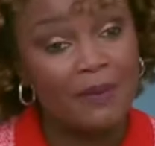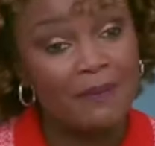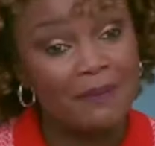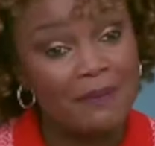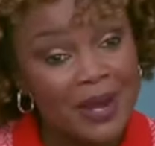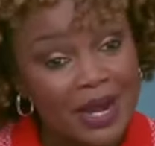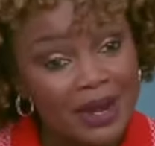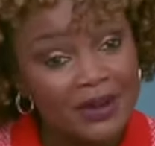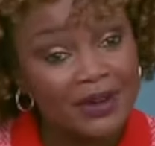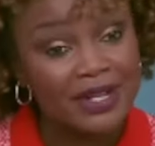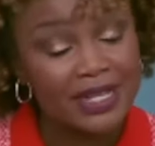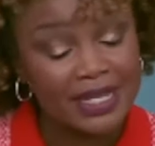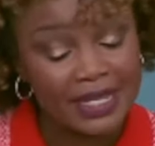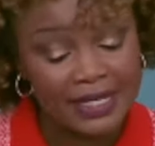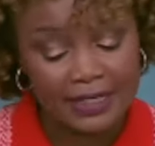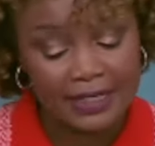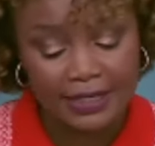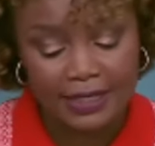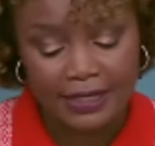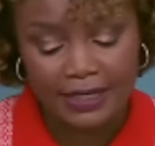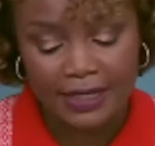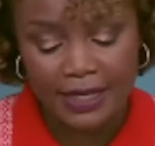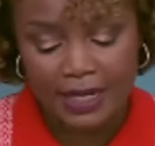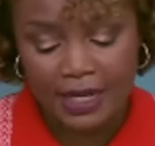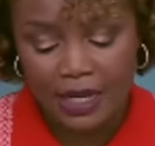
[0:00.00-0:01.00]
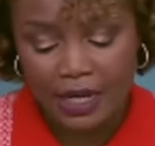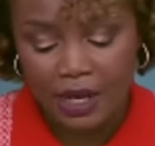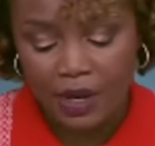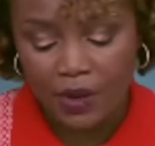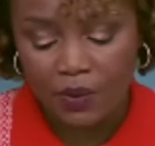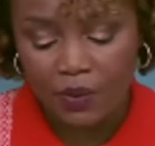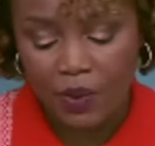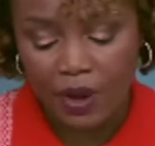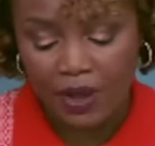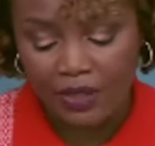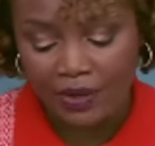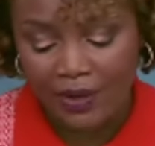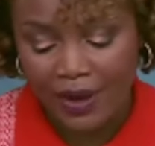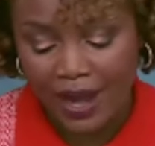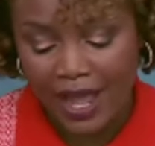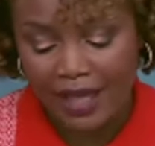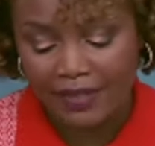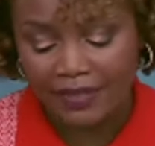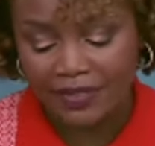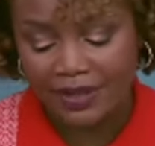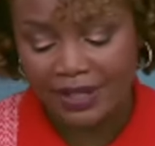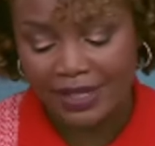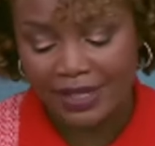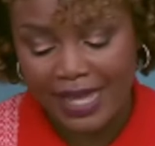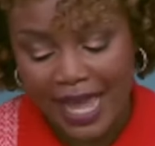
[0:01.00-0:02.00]
Americans, whether
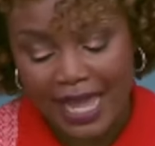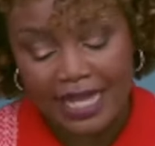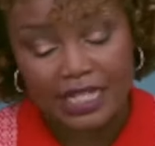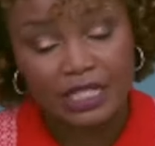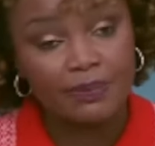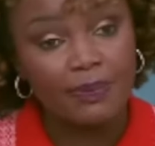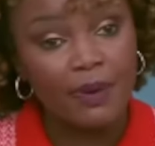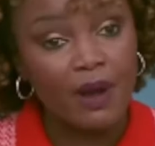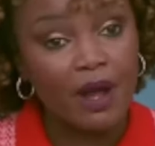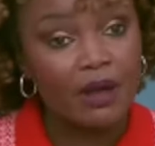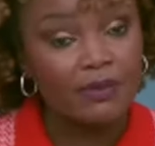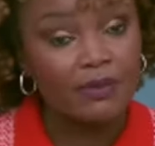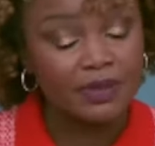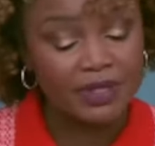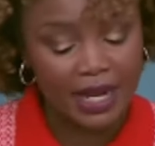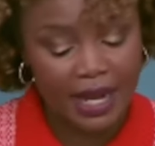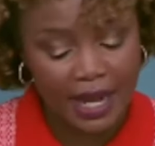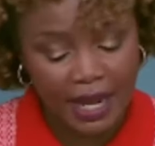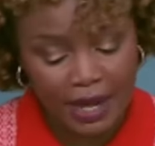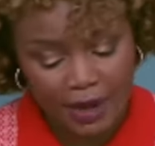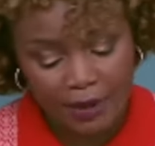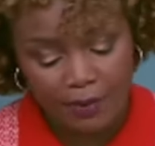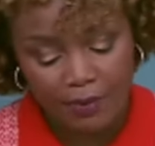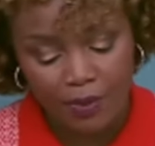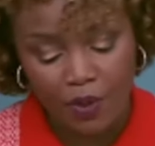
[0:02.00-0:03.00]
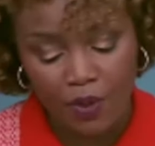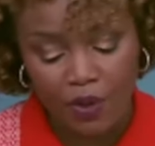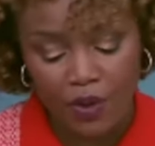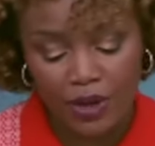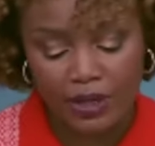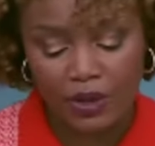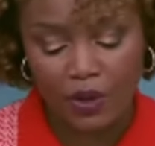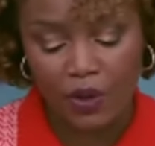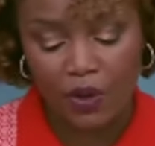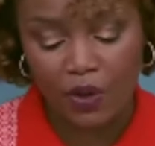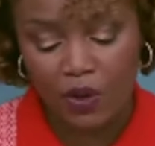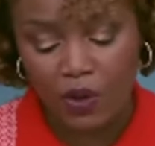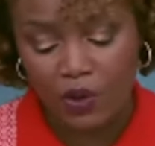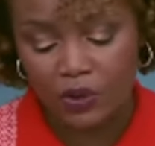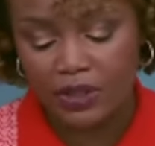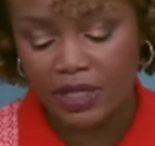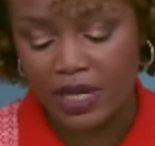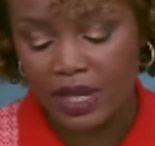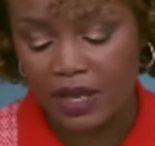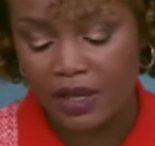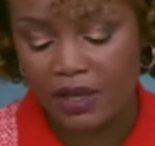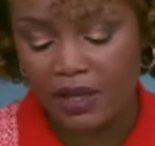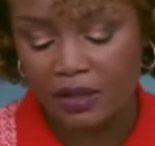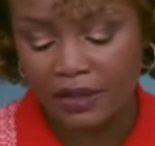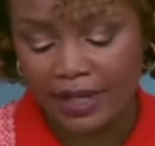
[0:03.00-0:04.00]
at the gas pumps, airport, or
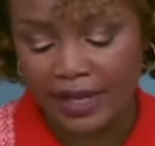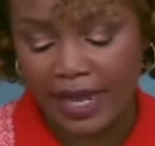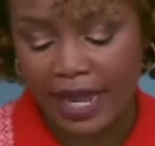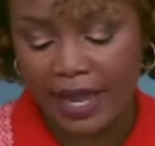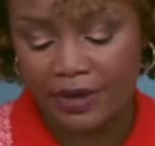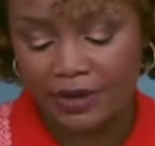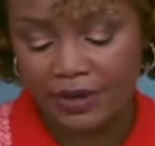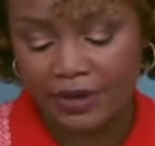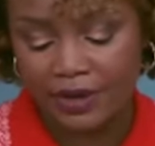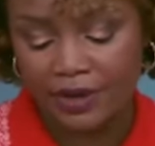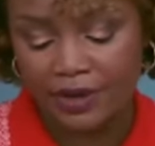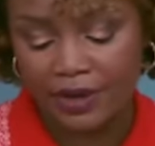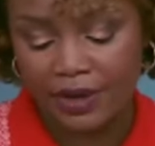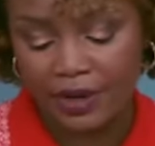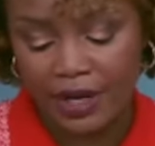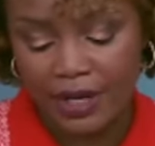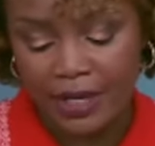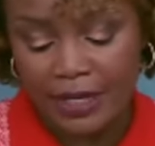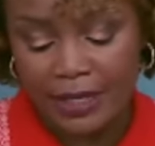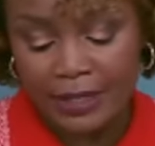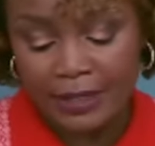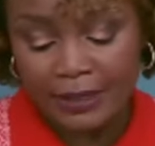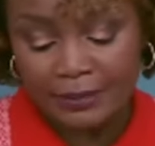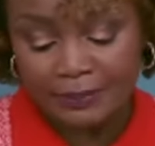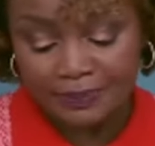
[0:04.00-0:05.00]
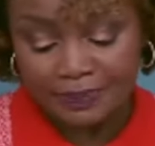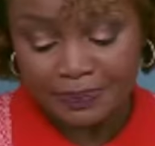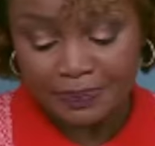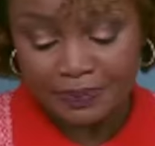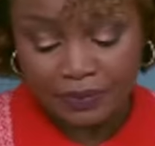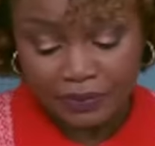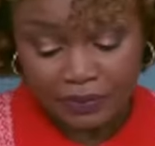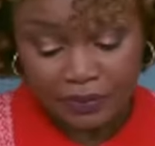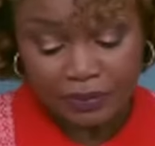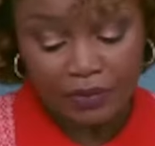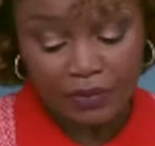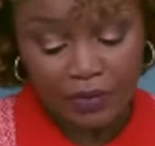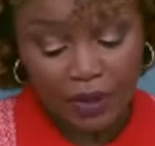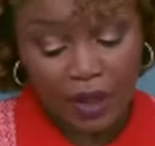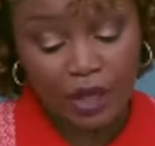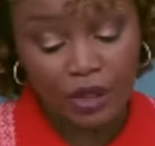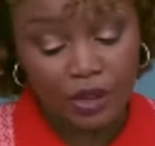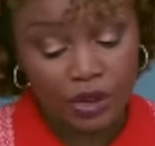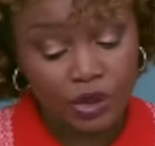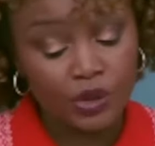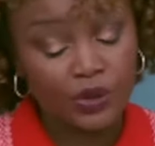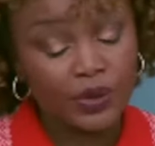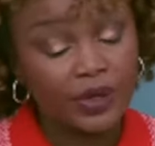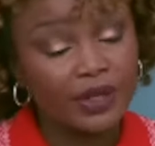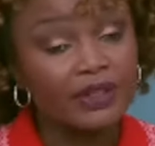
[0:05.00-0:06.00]
hotel counter
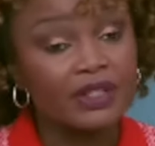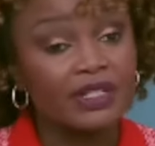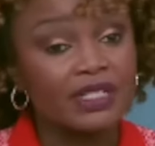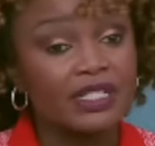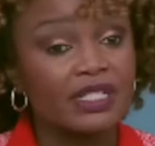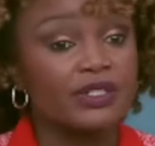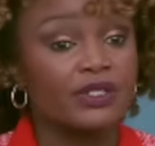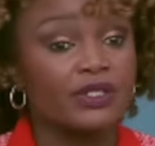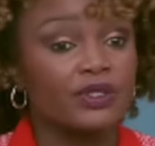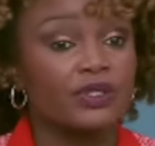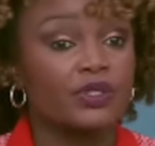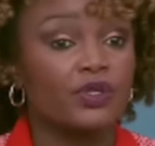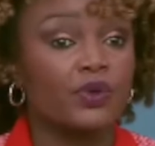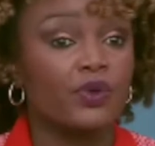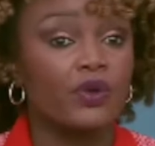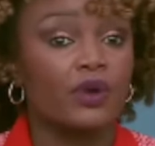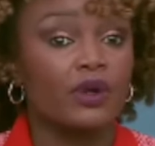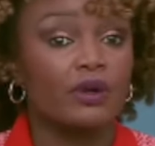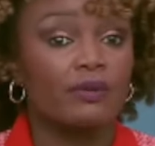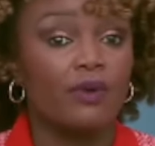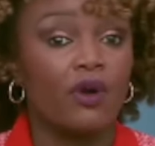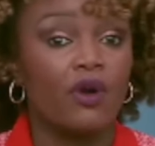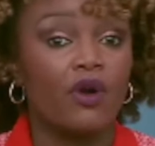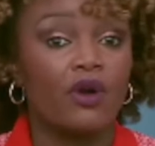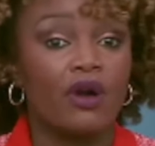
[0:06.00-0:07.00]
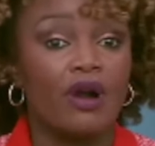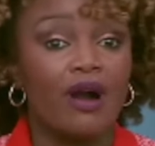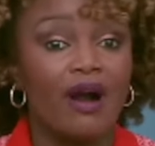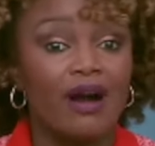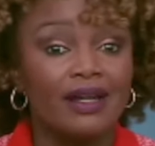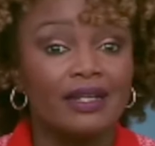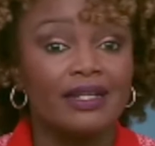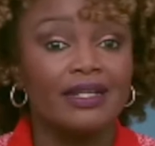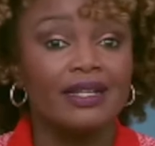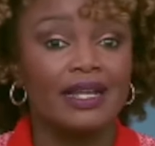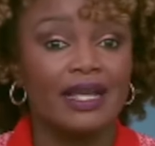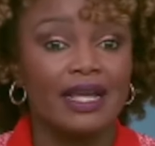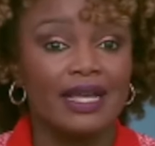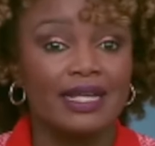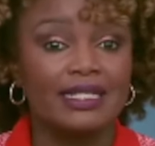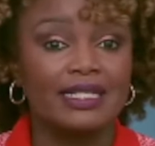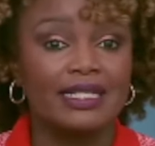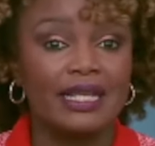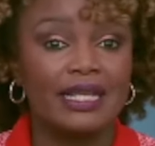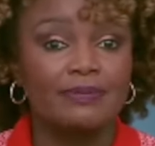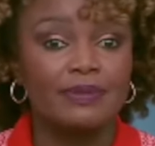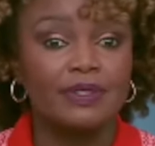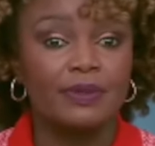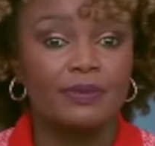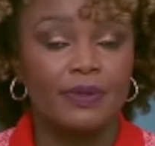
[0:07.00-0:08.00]
during this storm, are
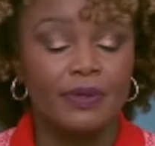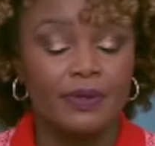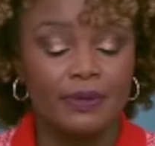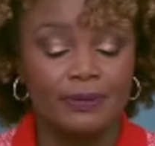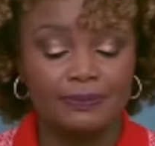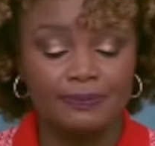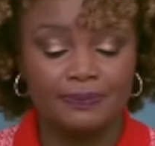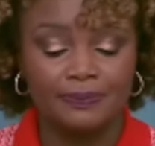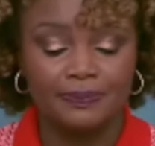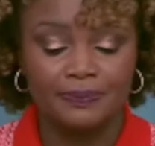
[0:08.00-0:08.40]
unacceptable.